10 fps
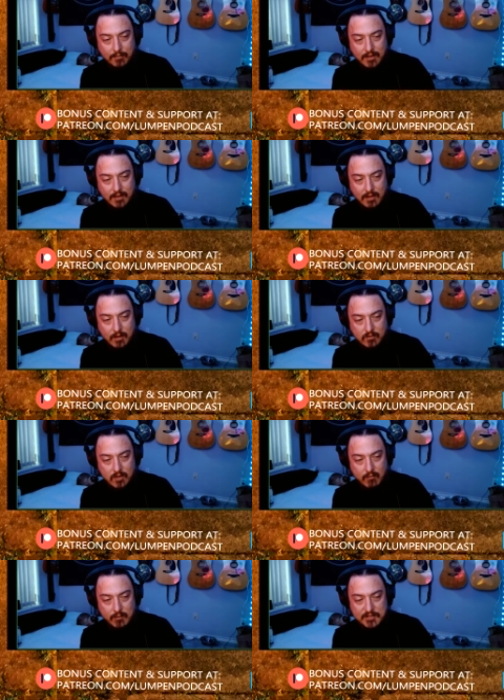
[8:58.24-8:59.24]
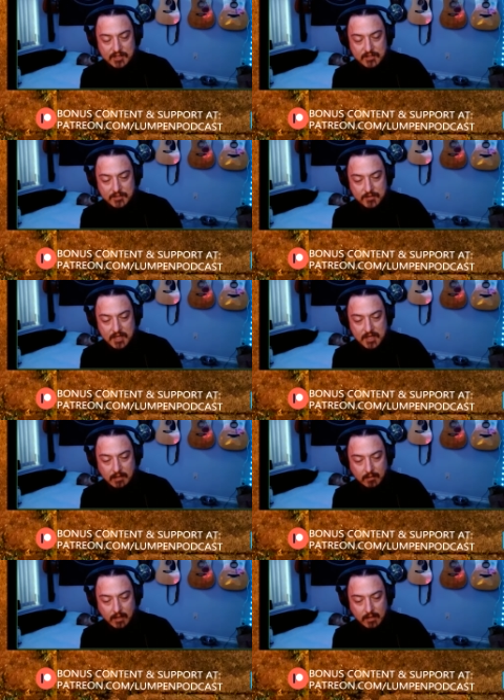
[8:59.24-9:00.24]
uh, sovereign citizen
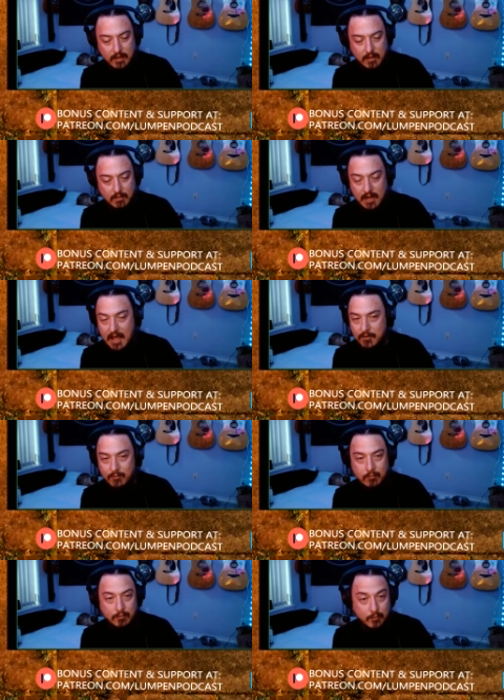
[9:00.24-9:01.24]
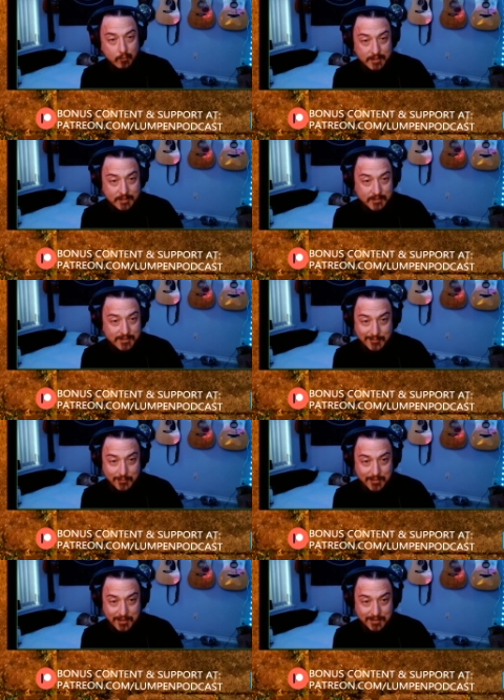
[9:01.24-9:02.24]
thing like that happened in Ruby Ridge. That's
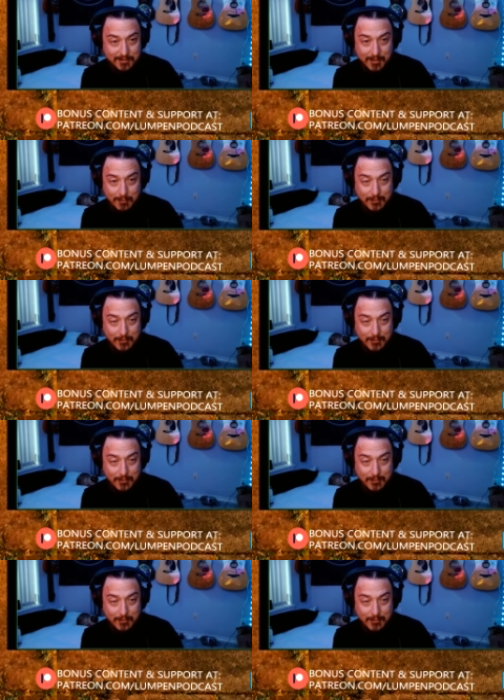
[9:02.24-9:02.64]
what they were